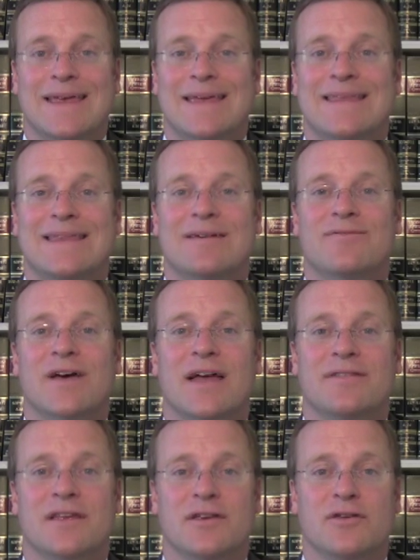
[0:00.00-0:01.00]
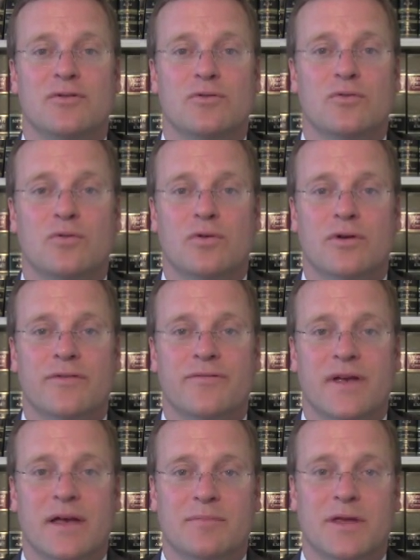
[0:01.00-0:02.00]
in the event that you or a
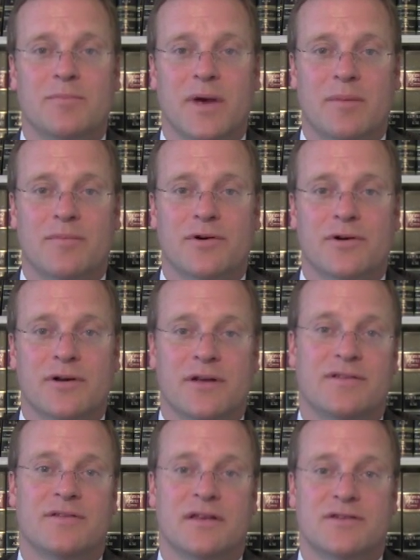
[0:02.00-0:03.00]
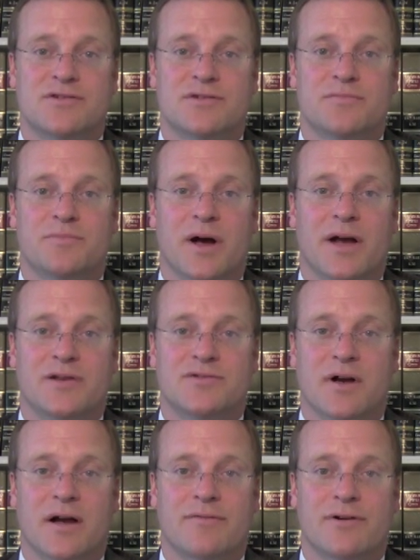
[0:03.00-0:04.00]
family member is injured by a
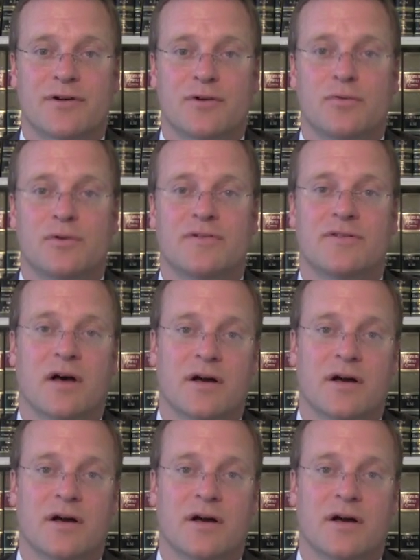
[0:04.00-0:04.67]
driver who is